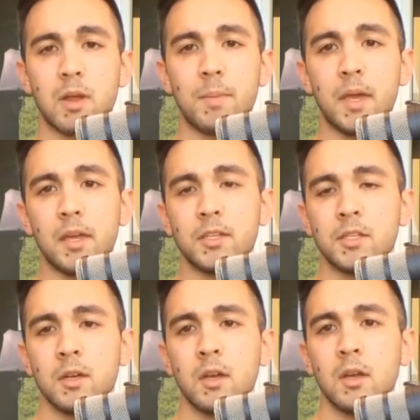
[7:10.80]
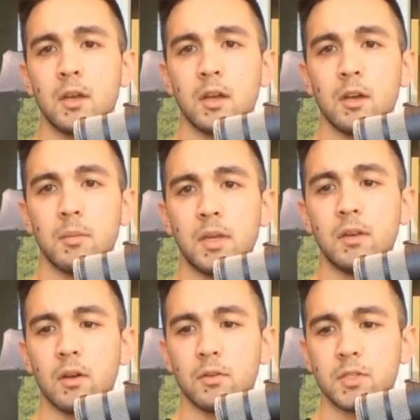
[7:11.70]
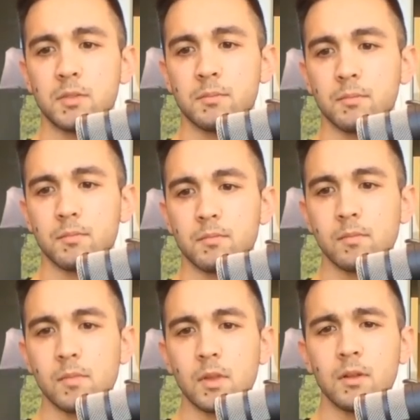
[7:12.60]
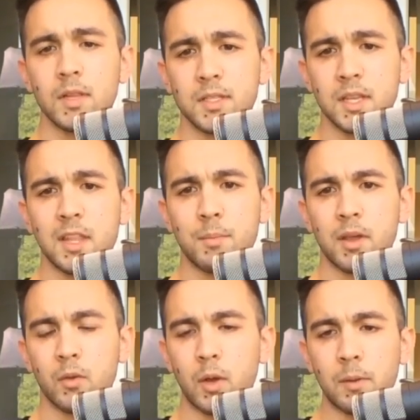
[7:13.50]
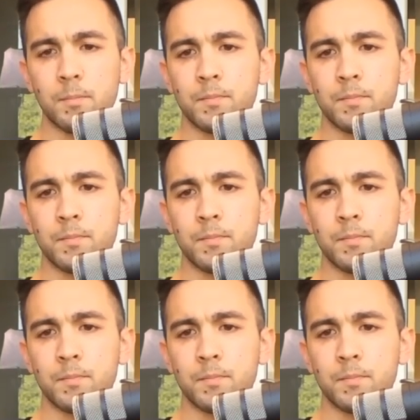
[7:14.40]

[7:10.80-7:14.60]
page, he knows. Let's send that, by the way.